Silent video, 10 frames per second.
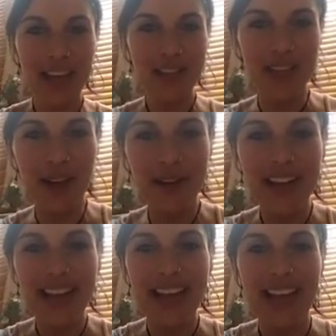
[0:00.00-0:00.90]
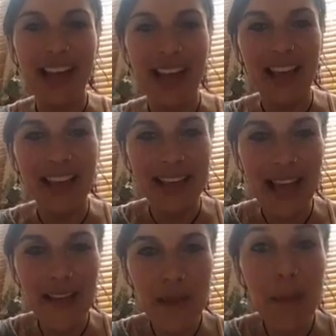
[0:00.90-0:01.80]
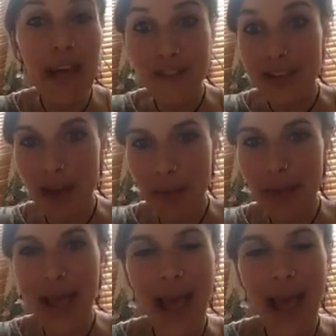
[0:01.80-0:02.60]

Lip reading: So get in the bathtub